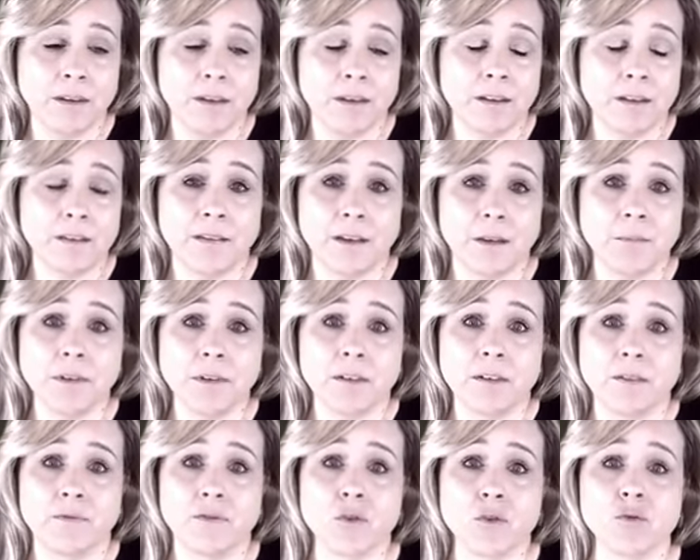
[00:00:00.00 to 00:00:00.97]
semblance
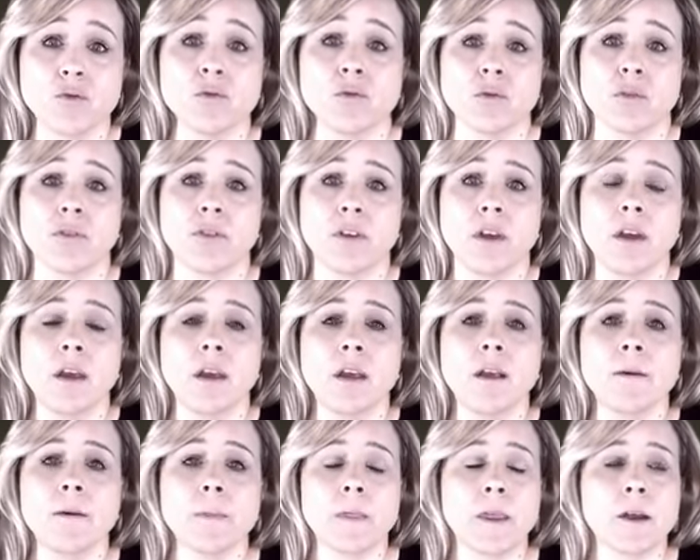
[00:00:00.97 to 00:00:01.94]
of truth.
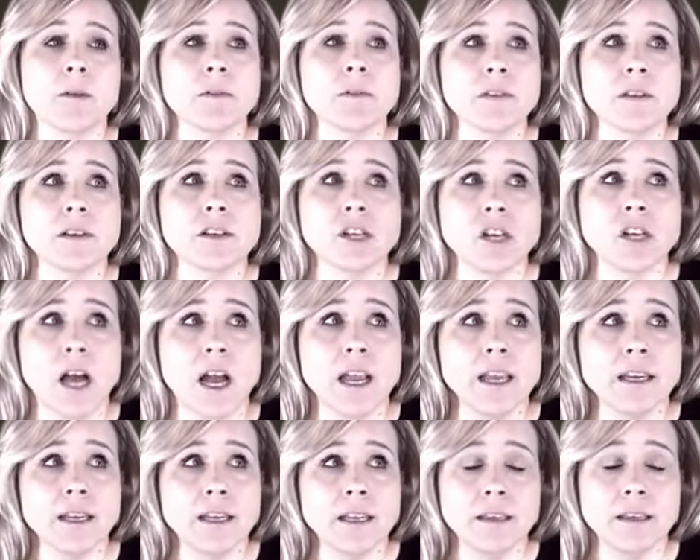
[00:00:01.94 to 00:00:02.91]
There was a
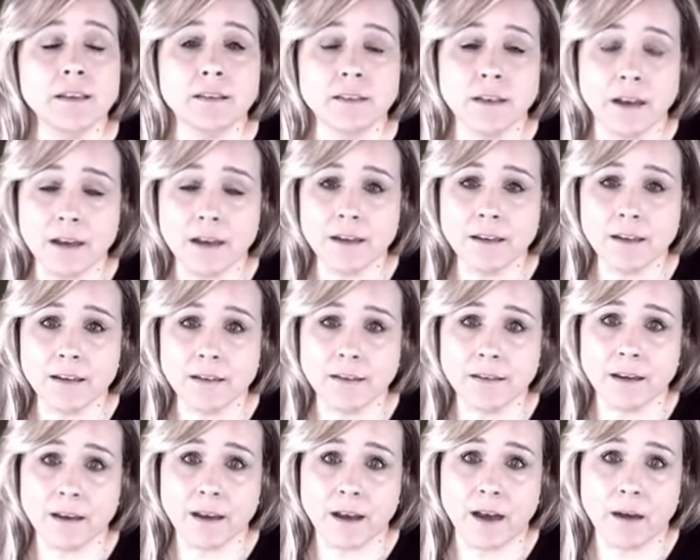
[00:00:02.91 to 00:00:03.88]
Chinese scientist
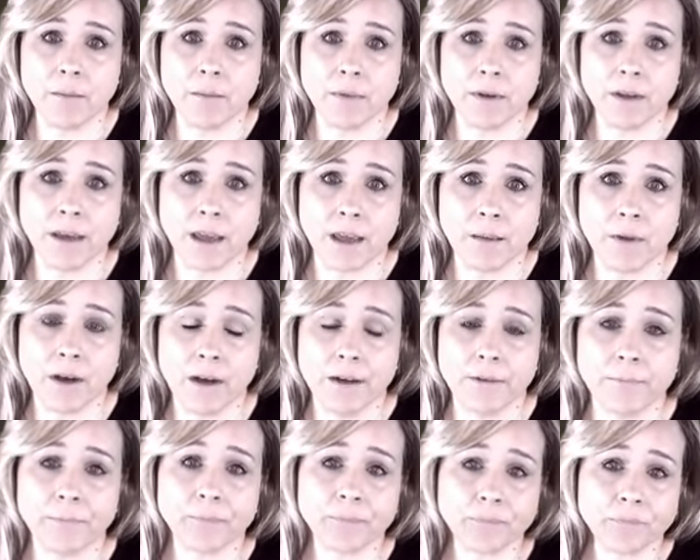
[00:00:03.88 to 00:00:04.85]
that com- came
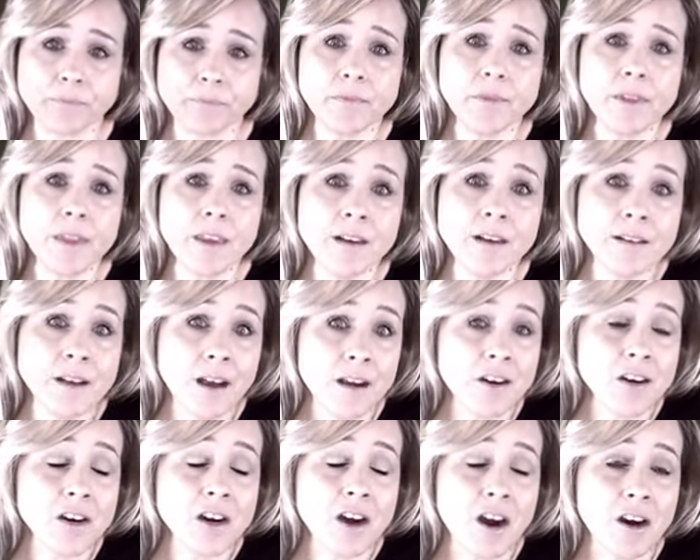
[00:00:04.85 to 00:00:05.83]
on
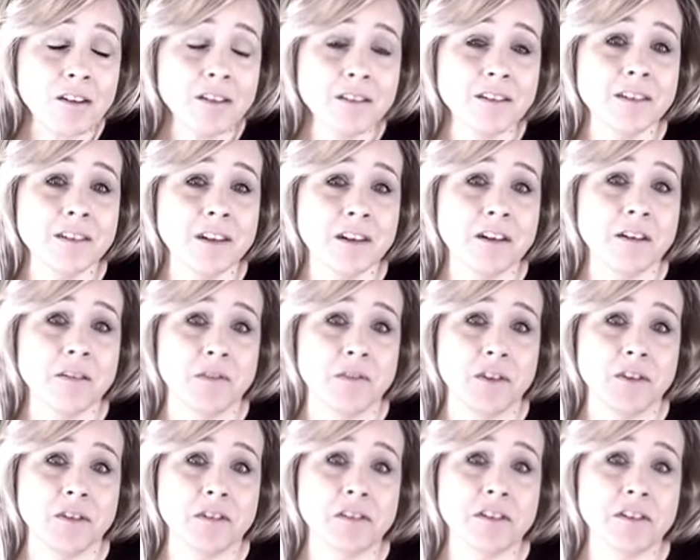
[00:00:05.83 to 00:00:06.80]
Tucker Carlson
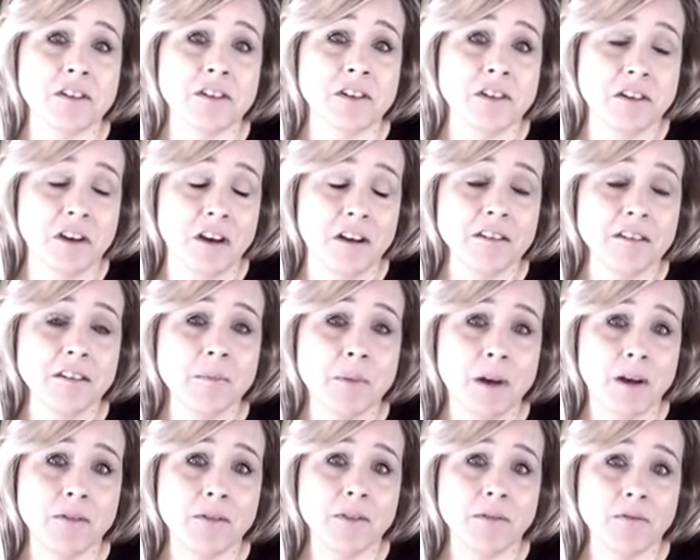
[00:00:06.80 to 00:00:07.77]
interviewed her. She talked
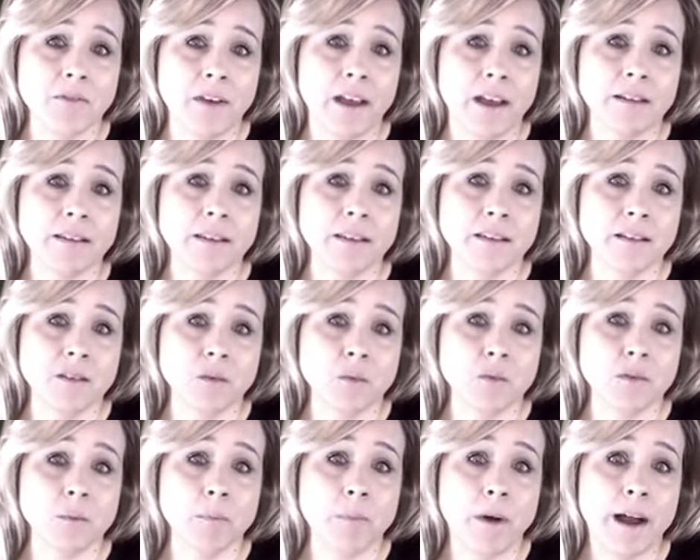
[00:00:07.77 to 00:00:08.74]
about the fact that this
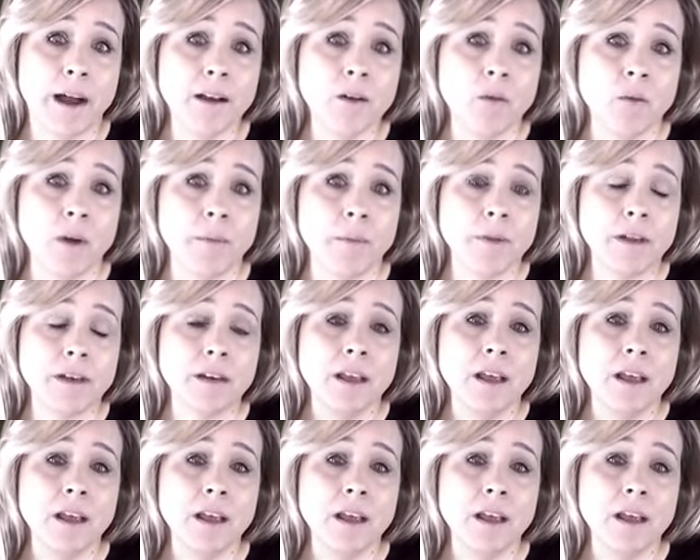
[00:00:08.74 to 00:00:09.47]
was a bioweapon